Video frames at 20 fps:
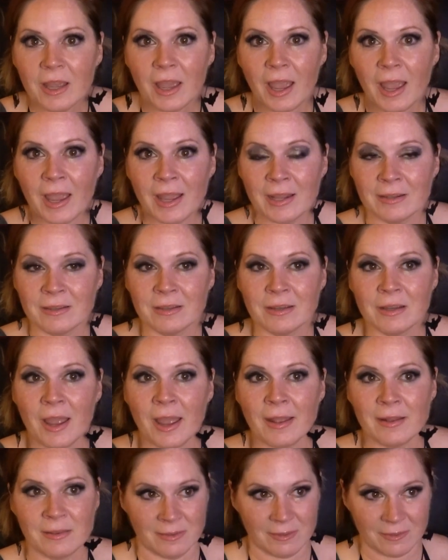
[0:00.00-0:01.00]
and
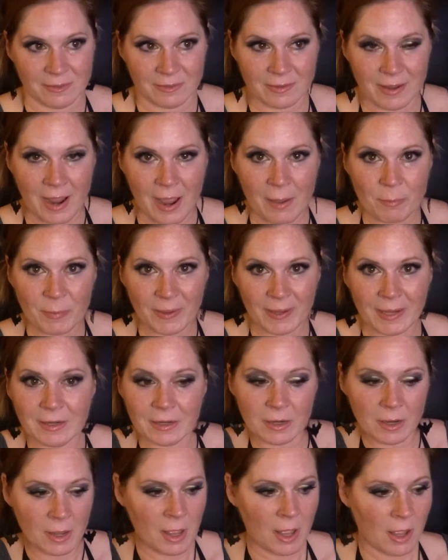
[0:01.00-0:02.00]
and
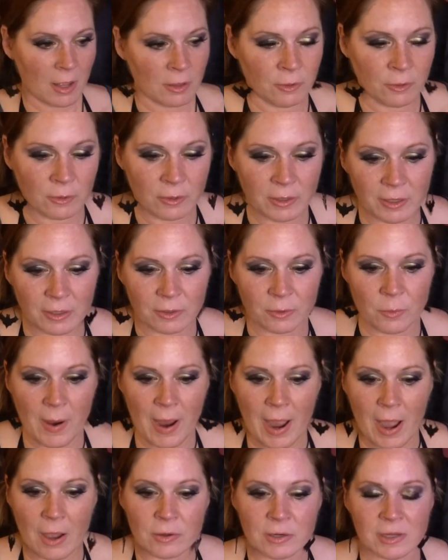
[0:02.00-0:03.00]
stopping and looking
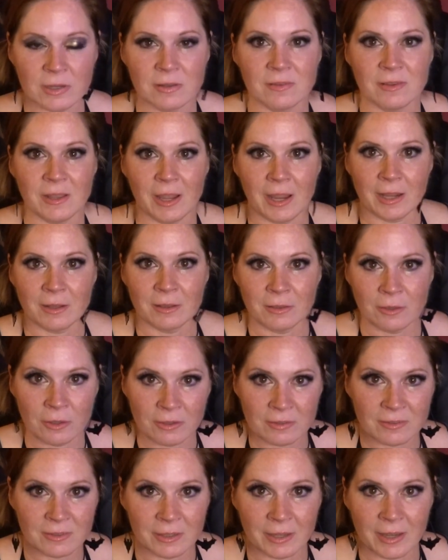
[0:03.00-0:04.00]
around and saying,
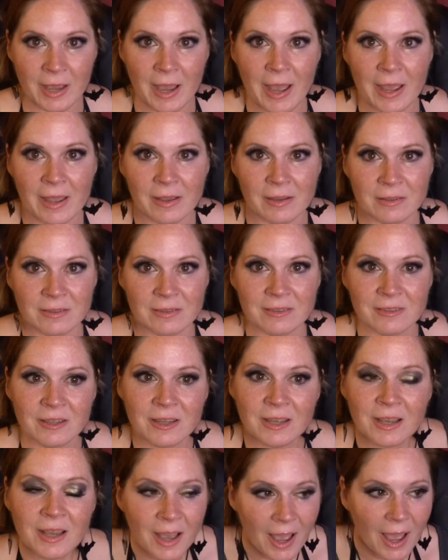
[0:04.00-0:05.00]
listen guys,
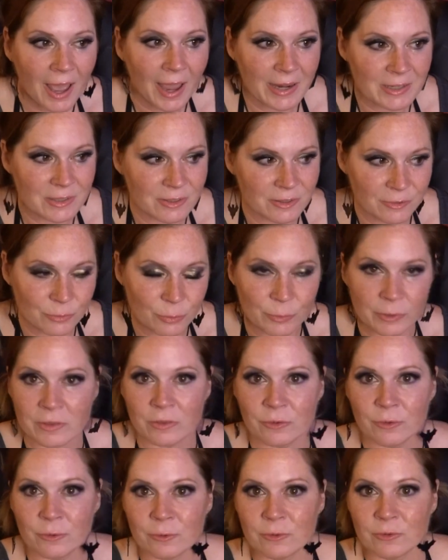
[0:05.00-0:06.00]
I just
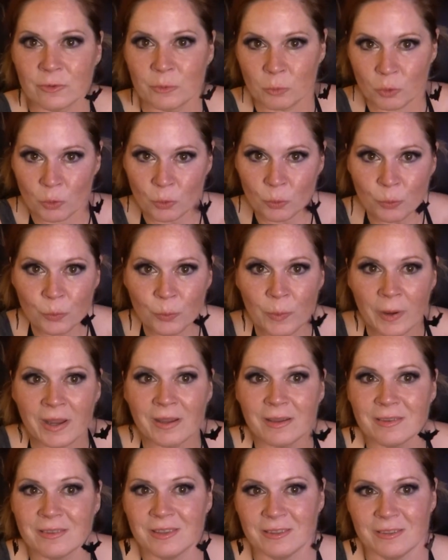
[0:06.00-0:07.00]
went through some
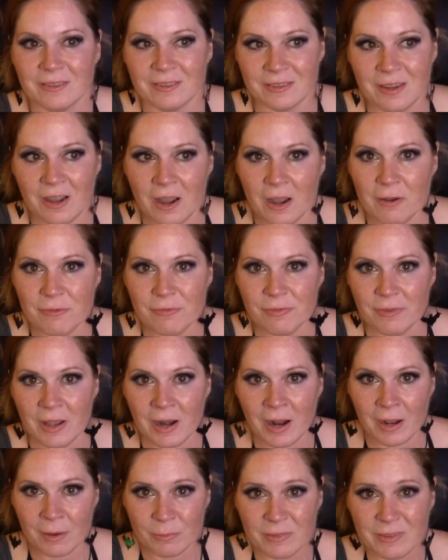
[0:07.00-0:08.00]
crazy stuff
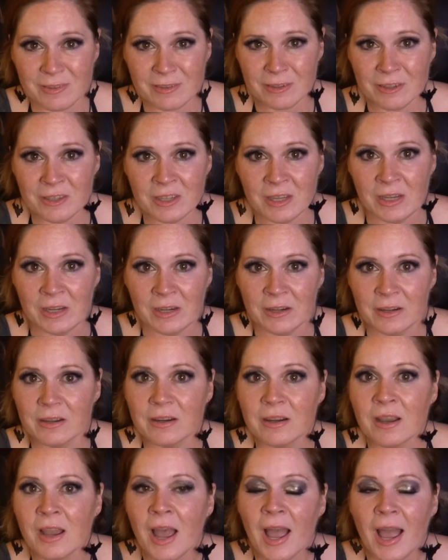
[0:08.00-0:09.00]
and I'm still
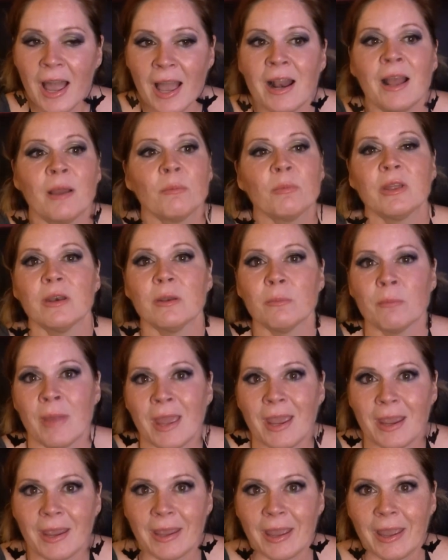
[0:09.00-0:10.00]
here and I'm gonna
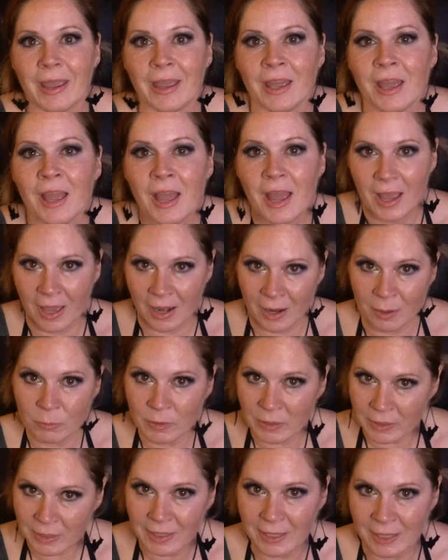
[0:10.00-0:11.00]
make it and I'm
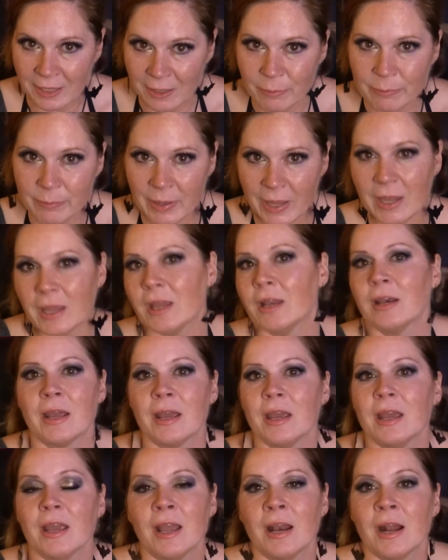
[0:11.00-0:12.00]
gonna keep making
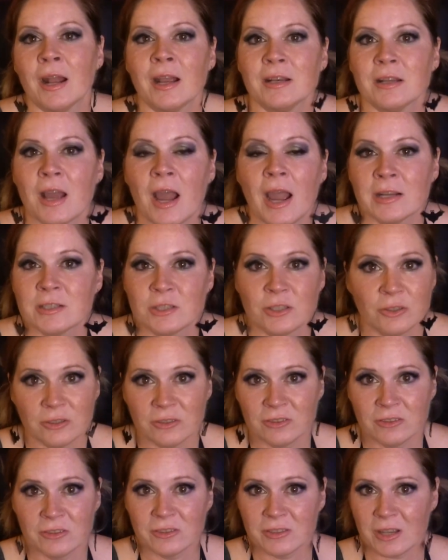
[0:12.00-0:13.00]
it, and I, I
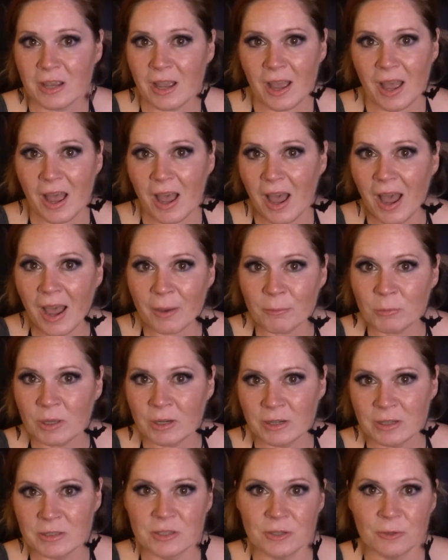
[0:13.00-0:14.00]
just I'm
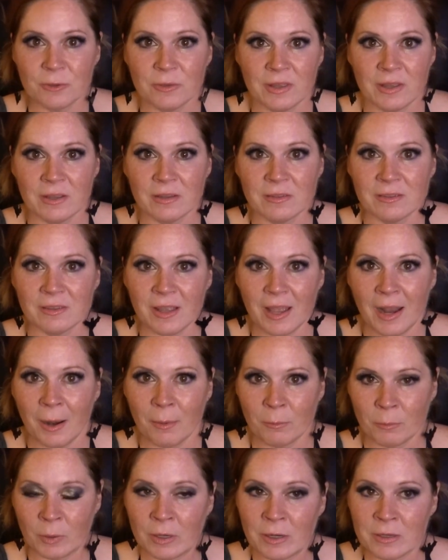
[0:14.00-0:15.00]
gonna do this, and
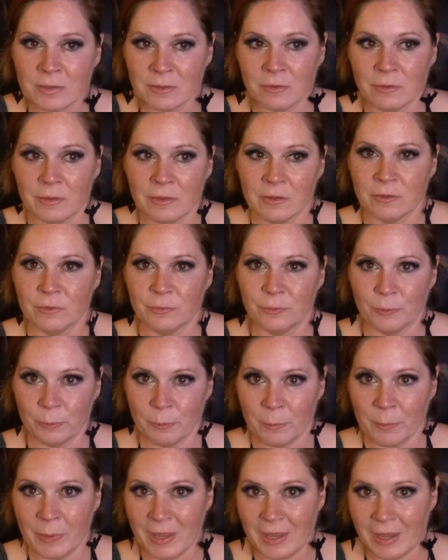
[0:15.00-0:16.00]
I'm gonna do this for
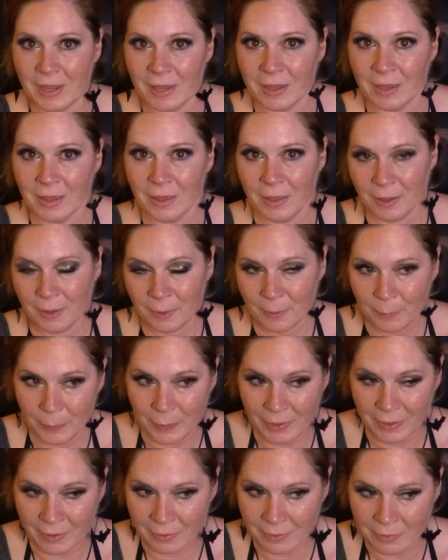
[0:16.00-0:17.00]
me.
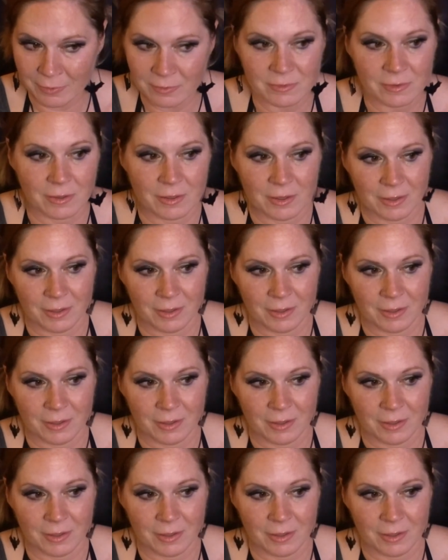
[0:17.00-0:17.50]
Because